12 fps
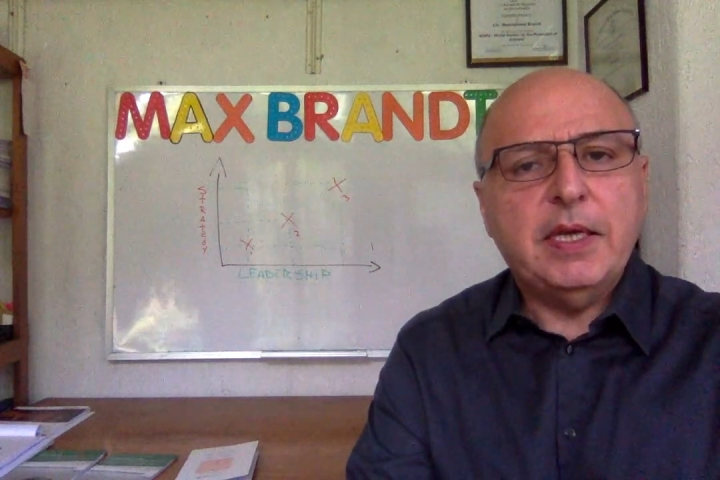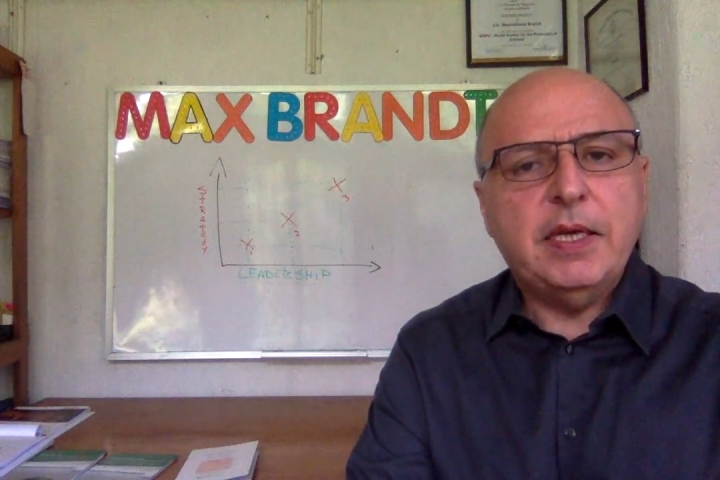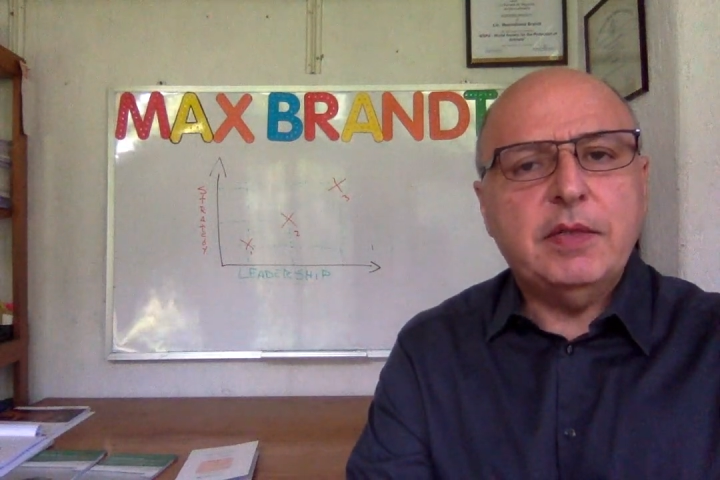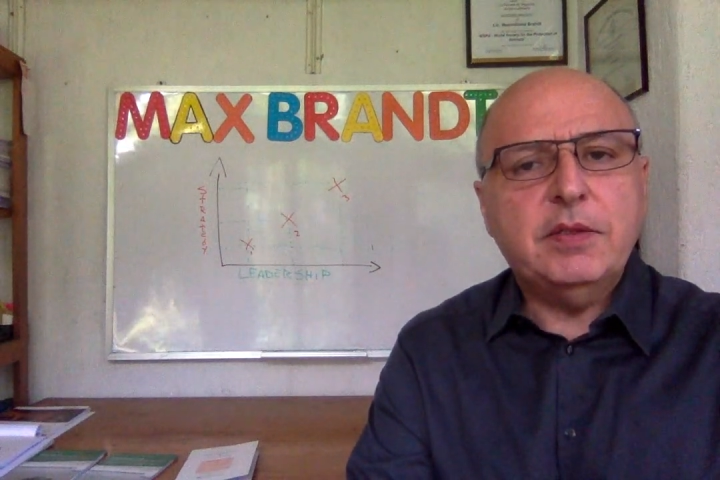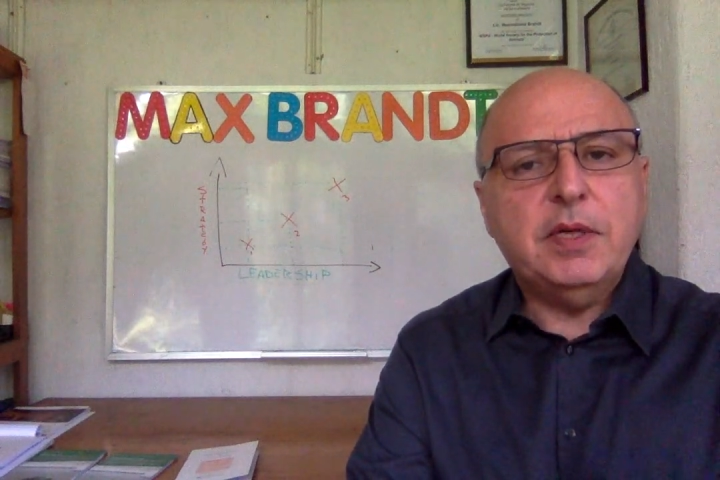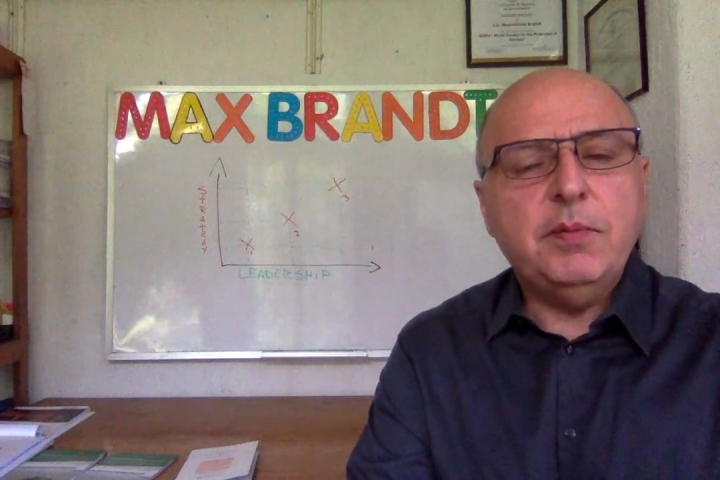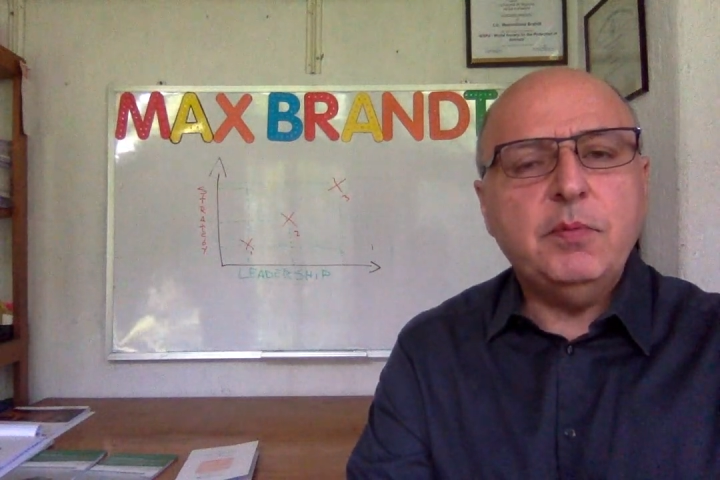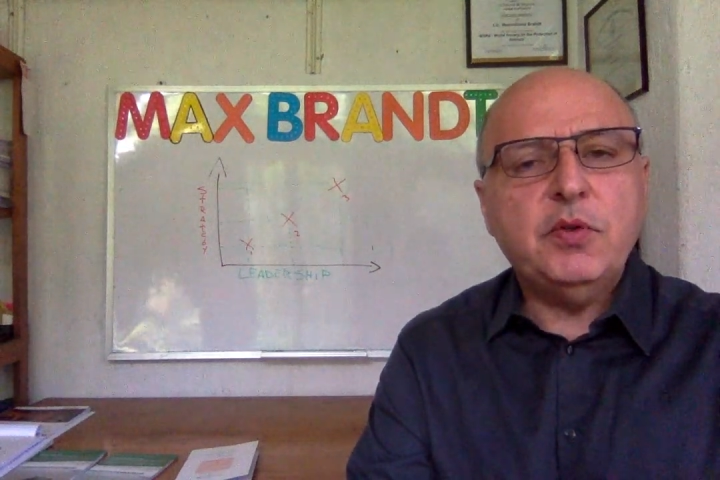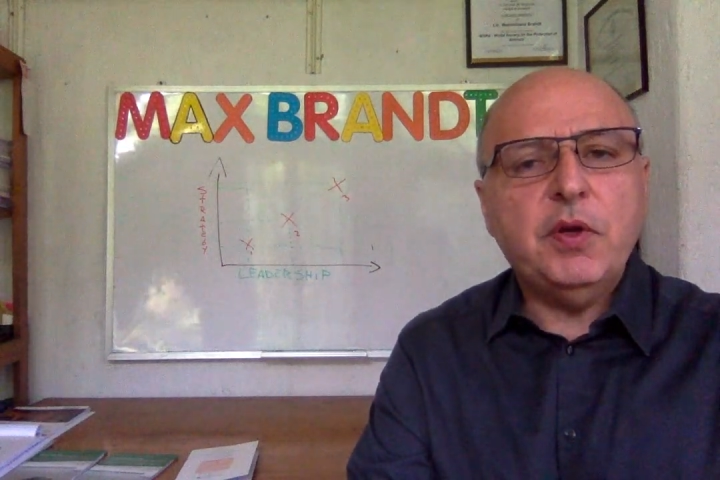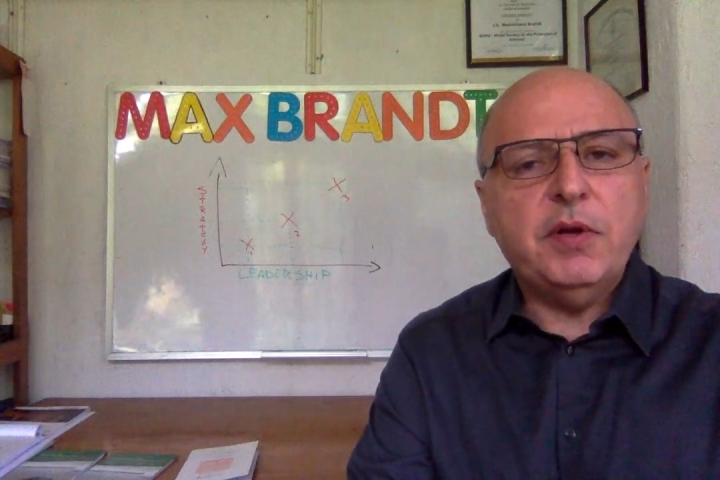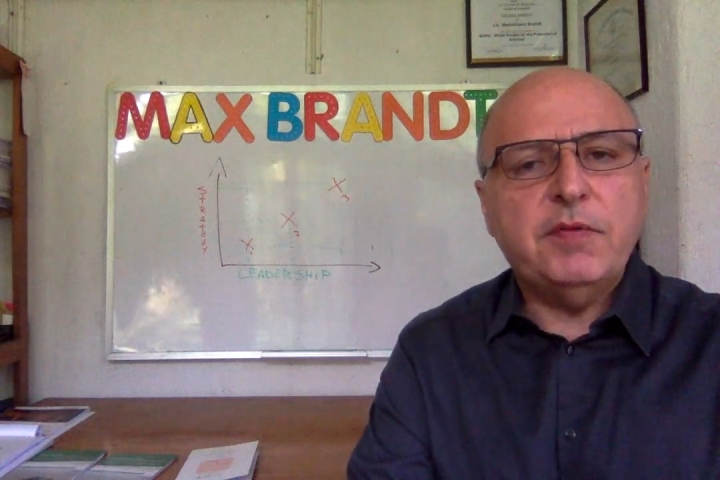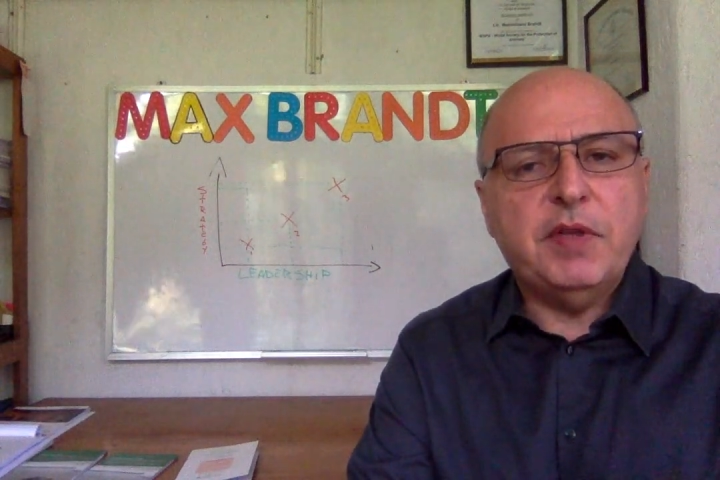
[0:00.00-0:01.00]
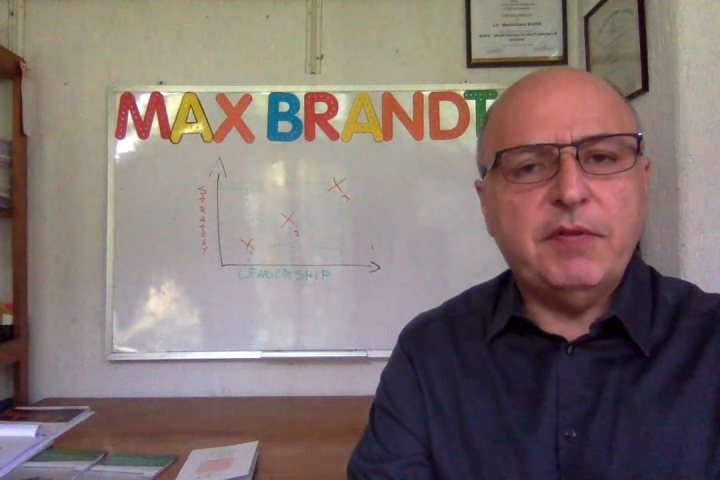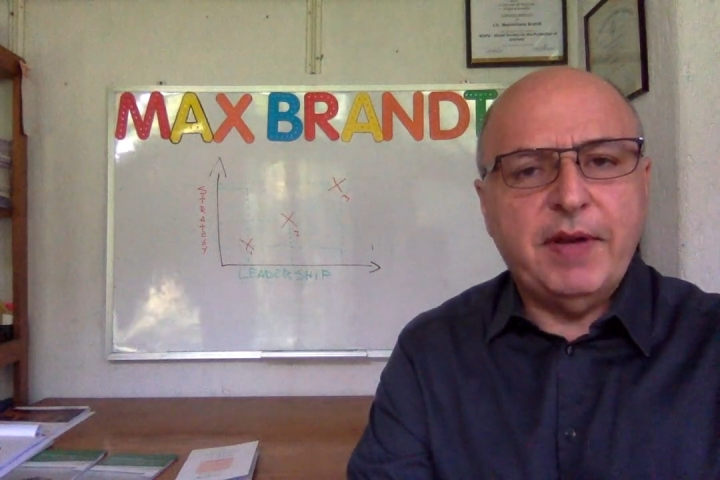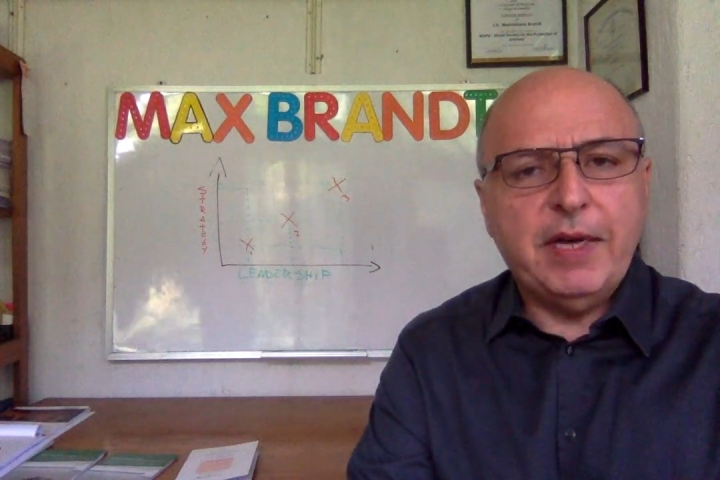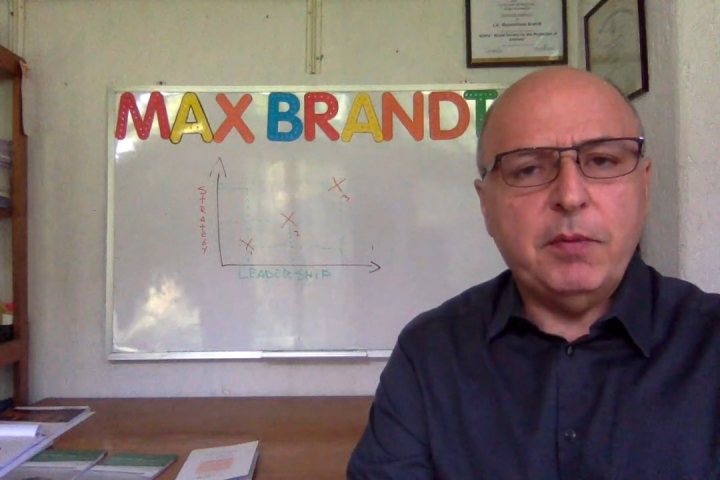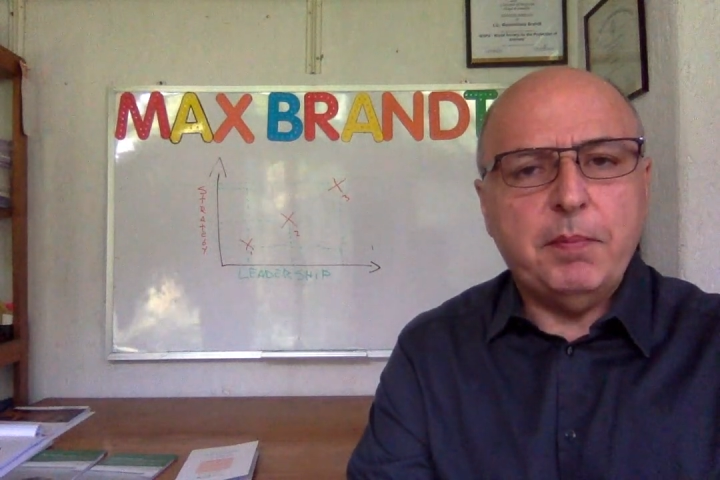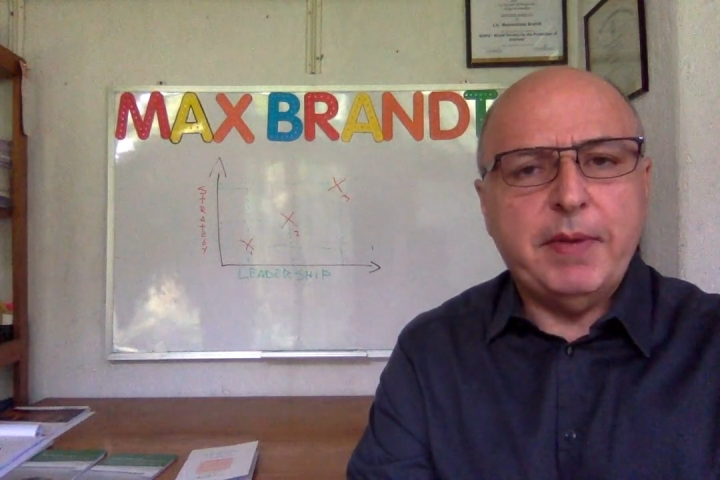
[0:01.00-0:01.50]
in terms of
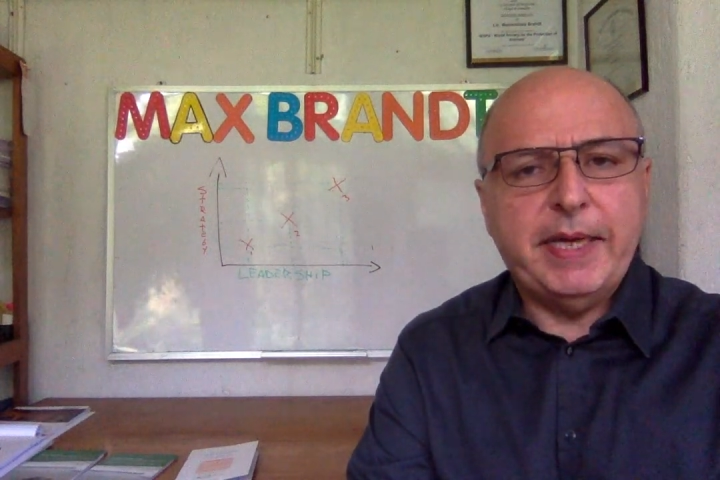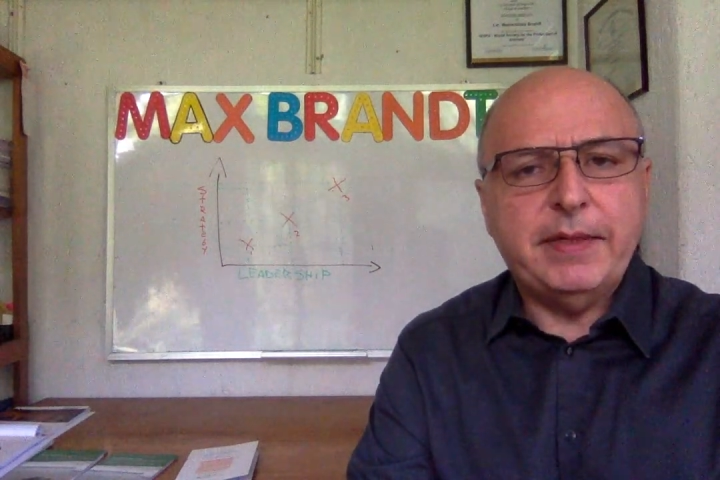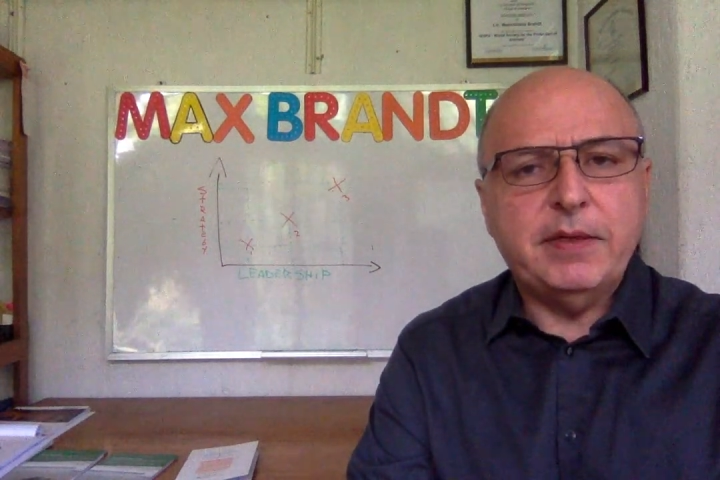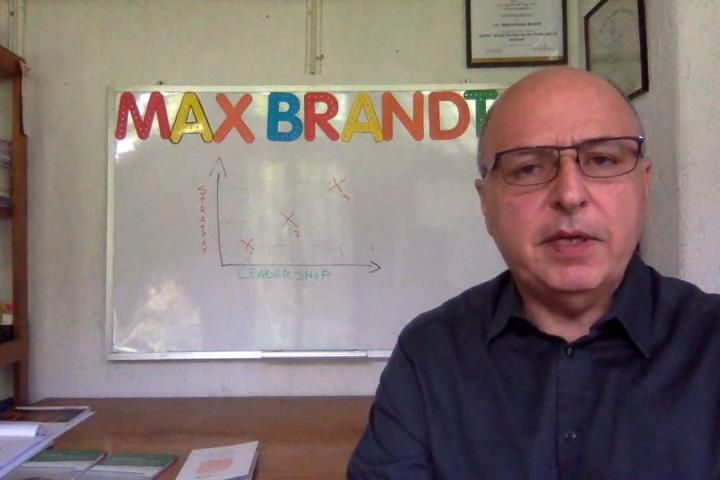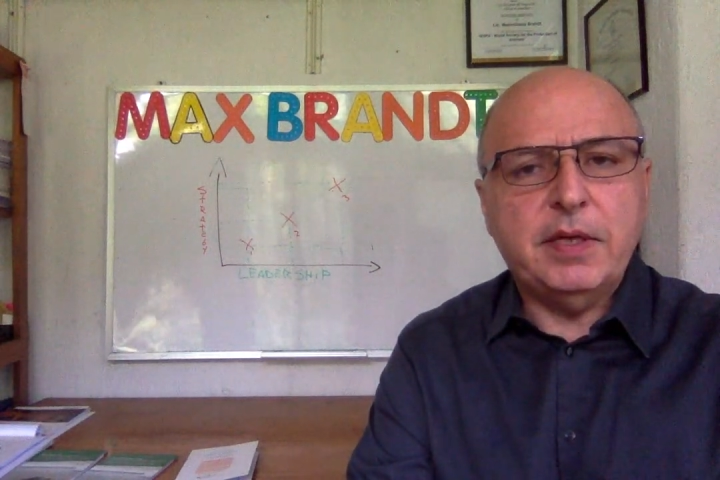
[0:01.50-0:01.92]
development,